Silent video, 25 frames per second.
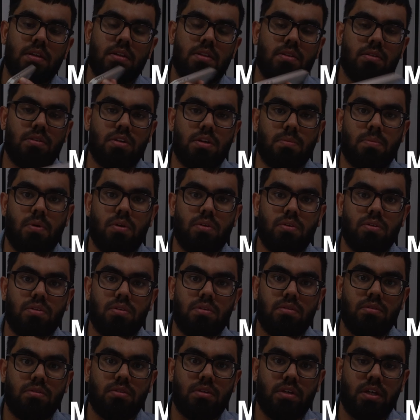
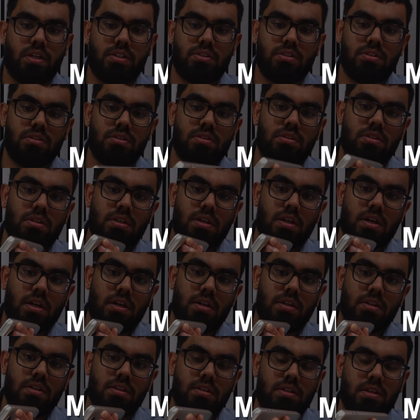Thunderbolt connections,
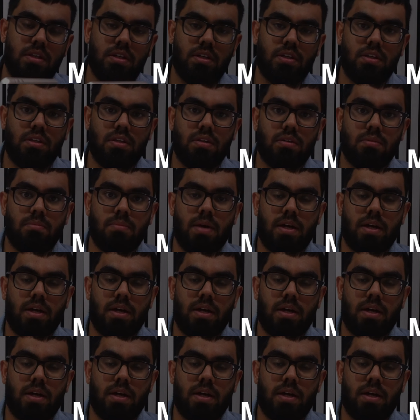and the